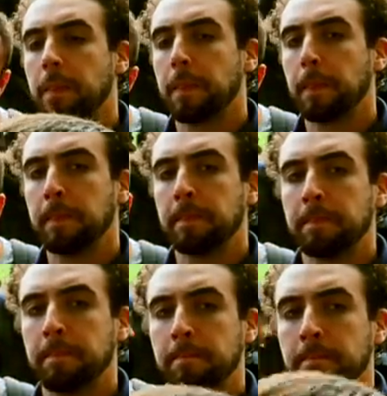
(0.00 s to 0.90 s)

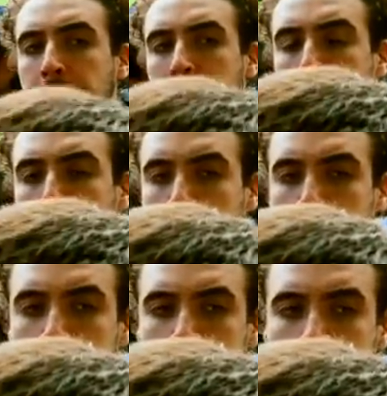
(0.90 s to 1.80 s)

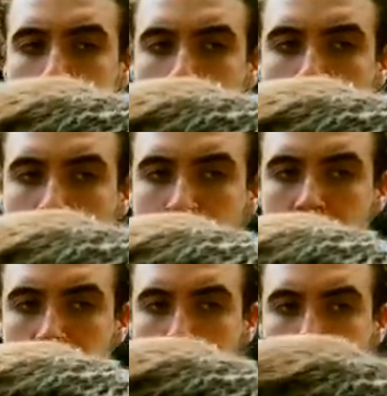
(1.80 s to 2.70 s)

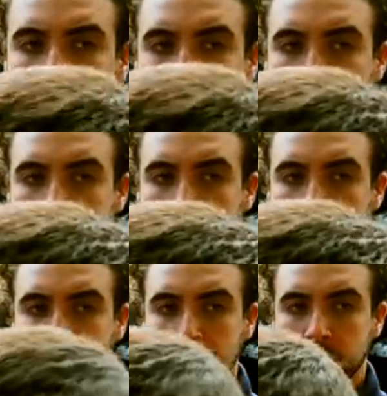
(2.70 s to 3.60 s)

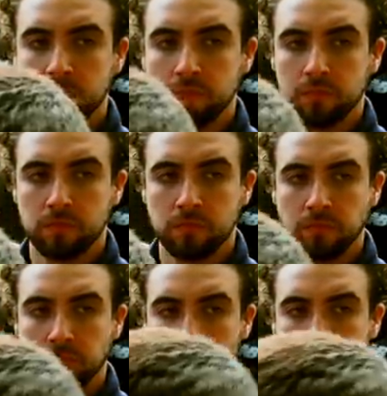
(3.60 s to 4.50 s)

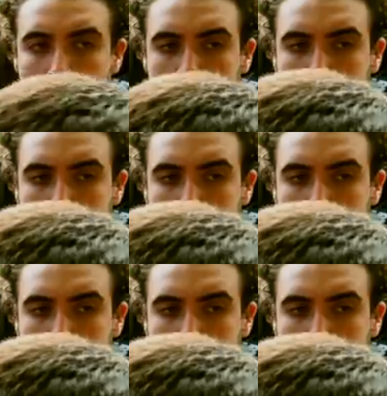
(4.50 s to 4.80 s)
[no speech]